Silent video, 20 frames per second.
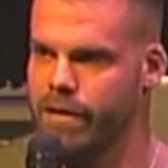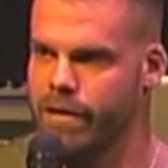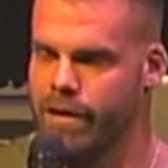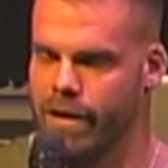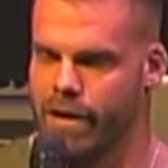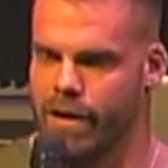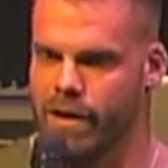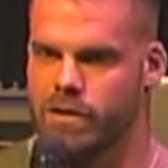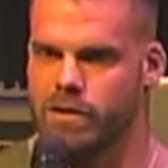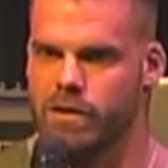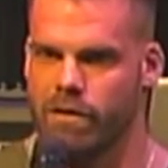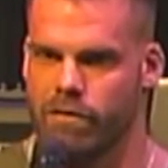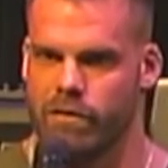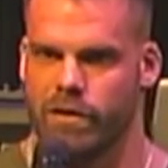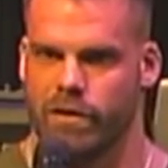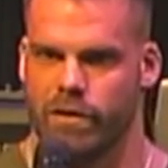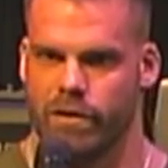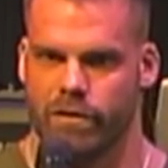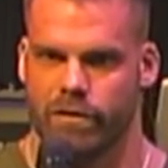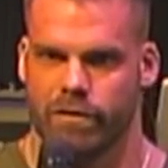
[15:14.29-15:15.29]
I got stuff to
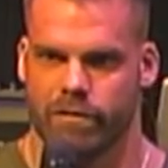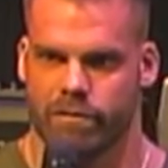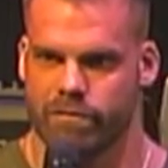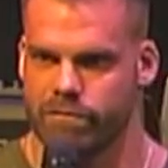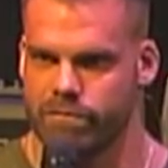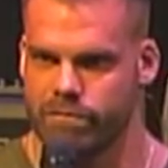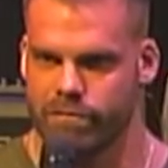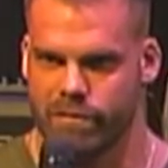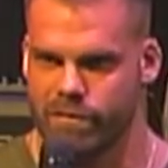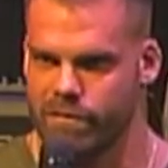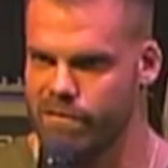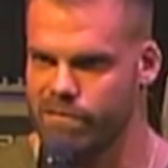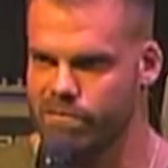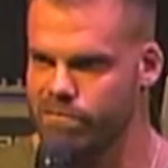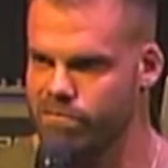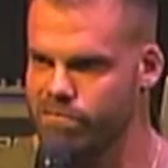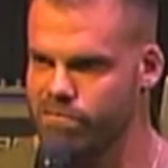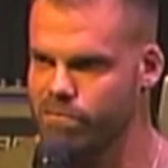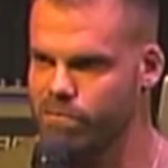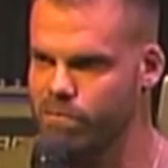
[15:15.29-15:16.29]
do.
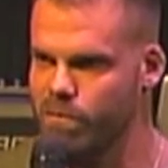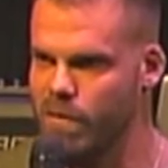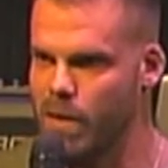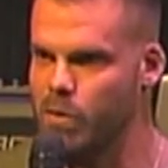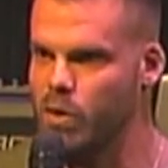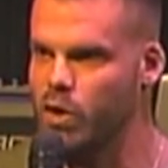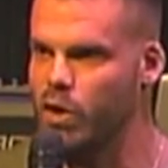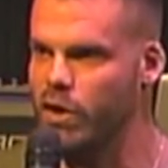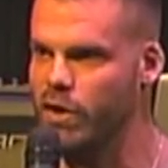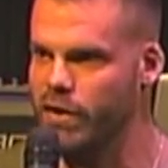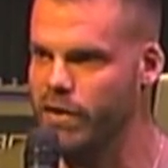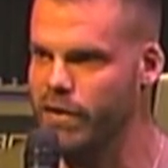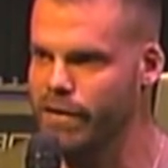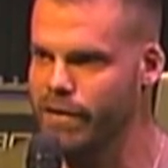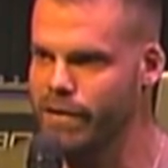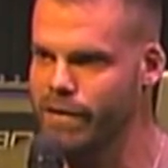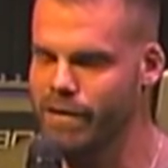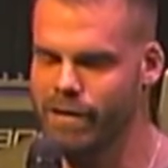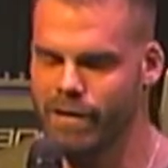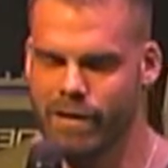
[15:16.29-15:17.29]
I'm good.
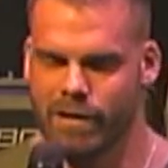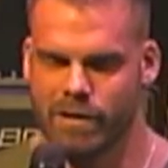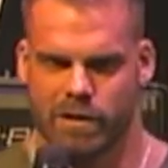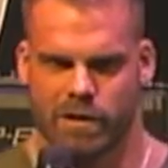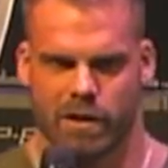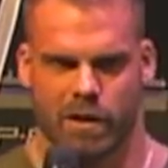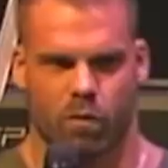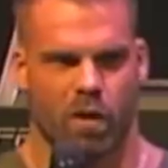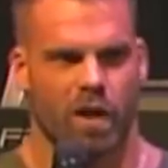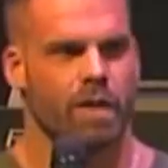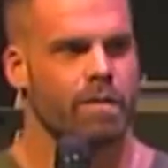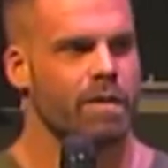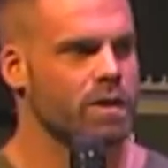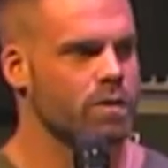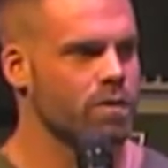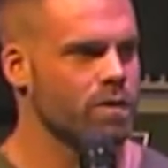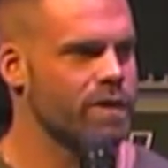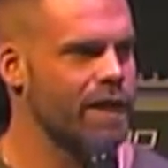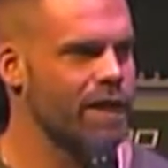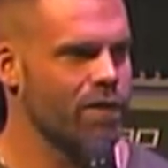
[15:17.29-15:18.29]
She's like, well, you may as
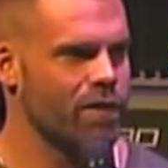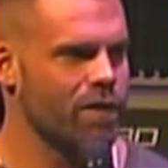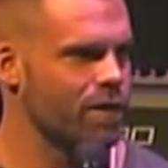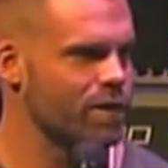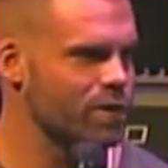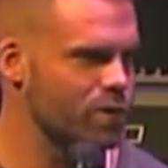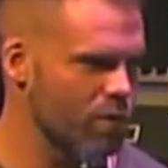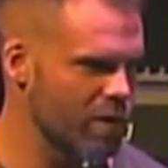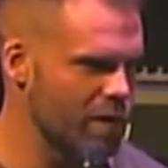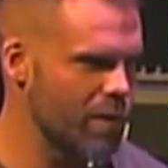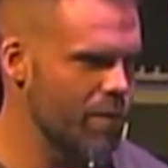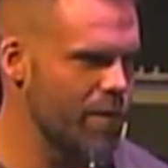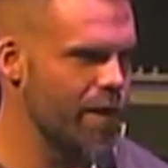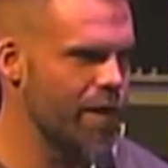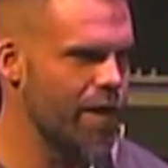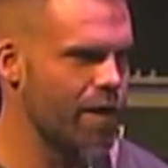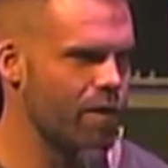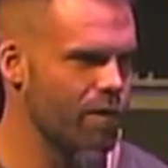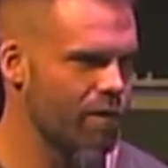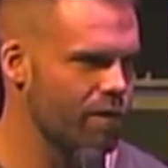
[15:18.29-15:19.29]
well tag along. It's only going to be an
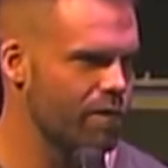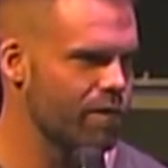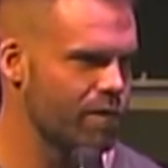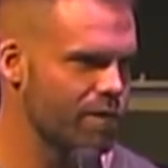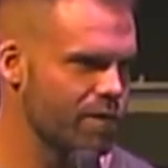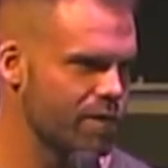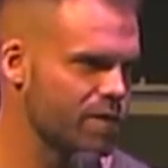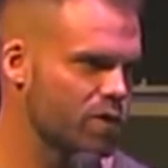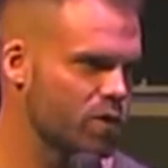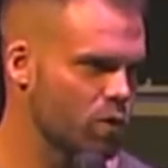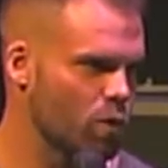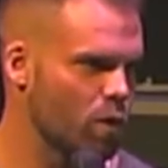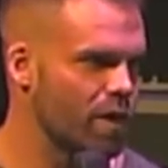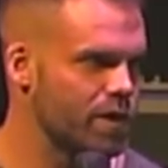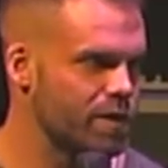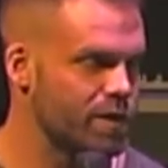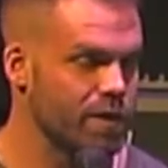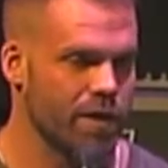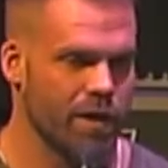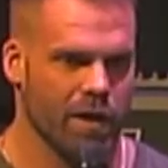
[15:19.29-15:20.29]
hour. So I
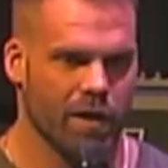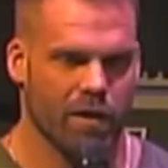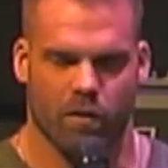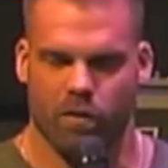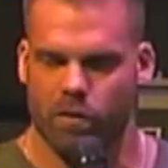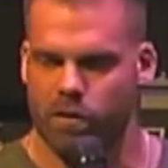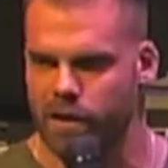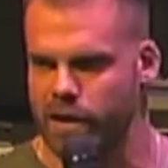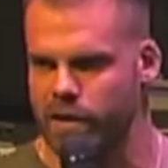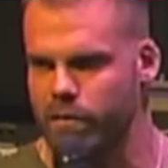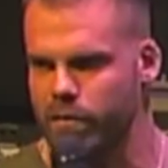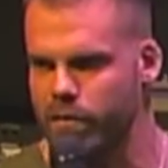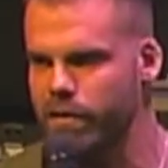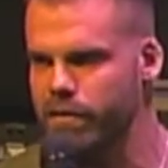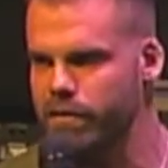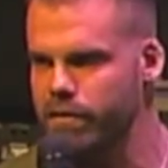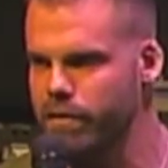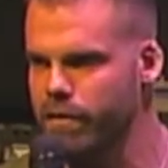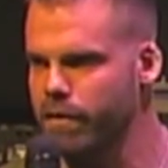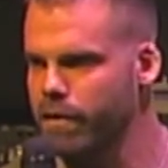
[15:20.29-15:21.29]
said, yeah, okay,
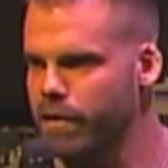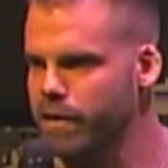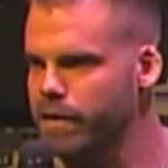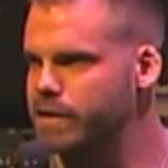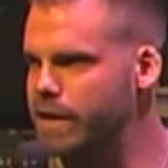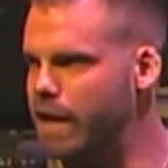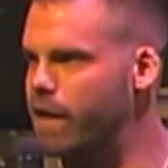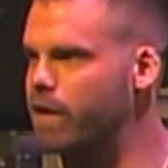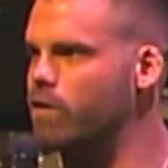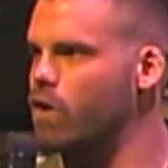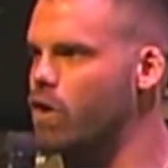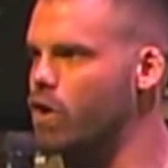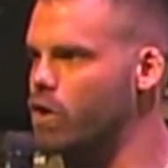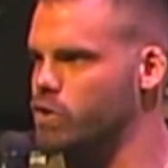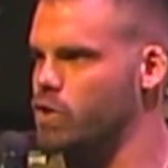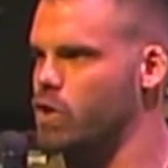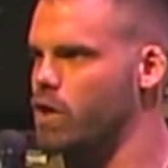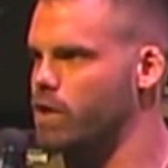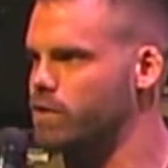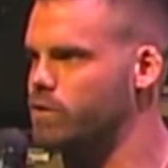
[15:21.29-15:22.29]
well, tag along
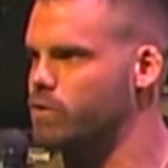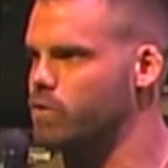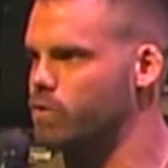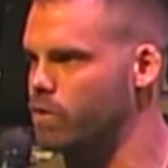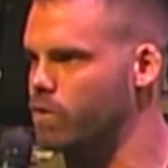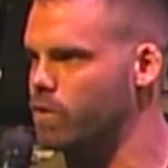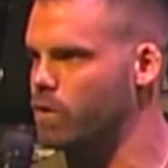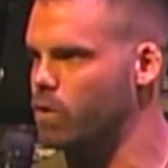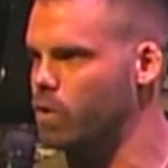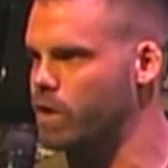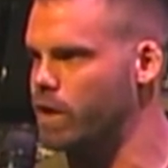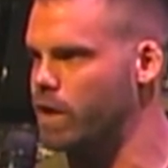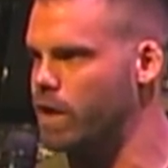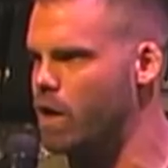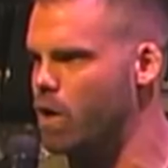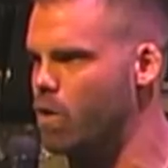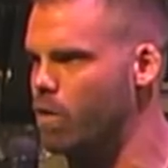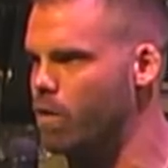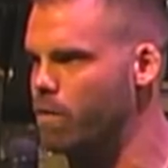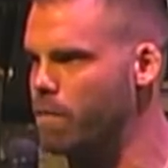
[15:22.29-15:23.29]
as long as it's only an
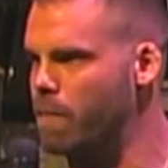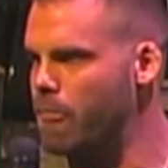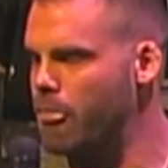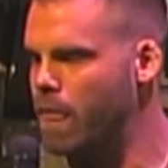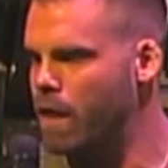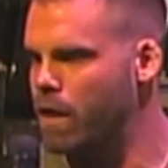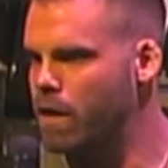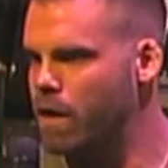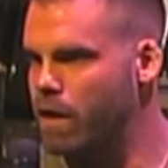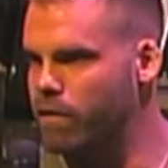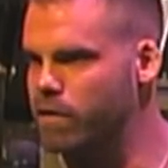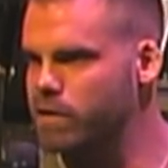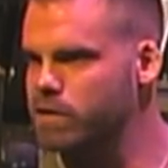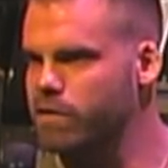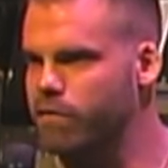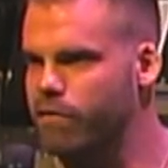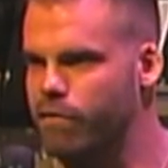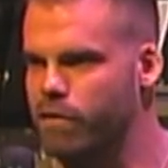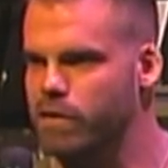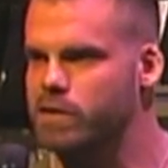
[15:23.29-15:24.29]
hour. And this is
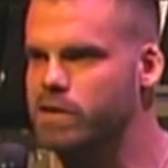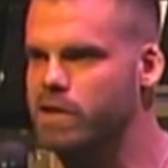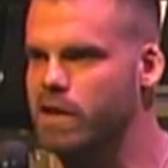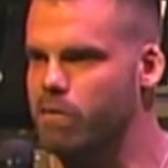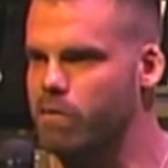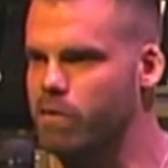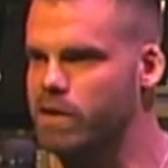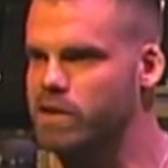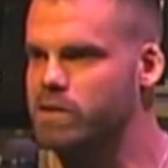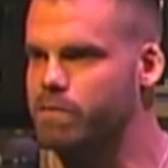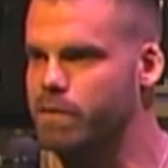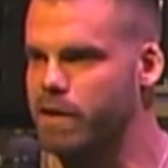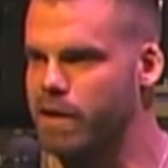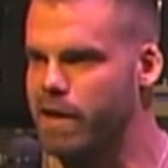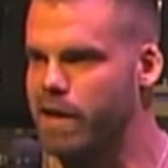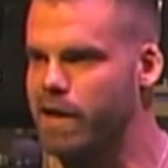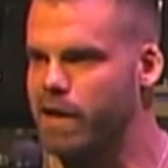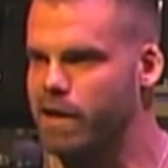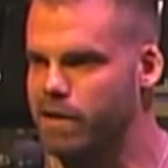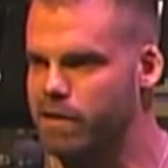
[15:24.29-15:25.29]
the first time we had spent
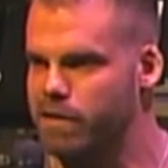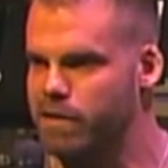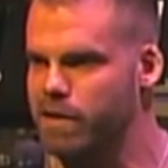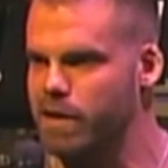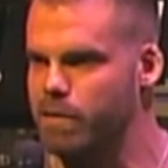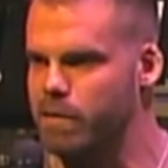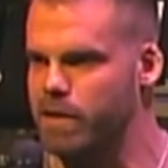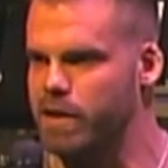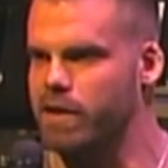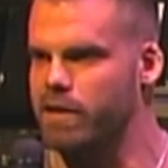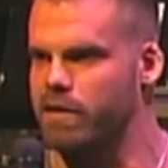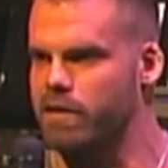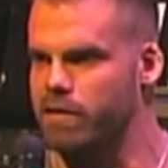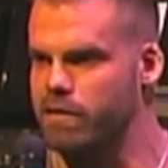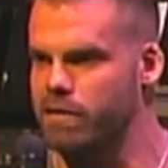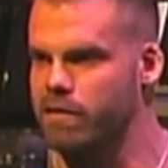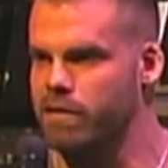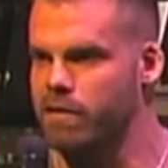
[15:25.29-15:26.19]
any time together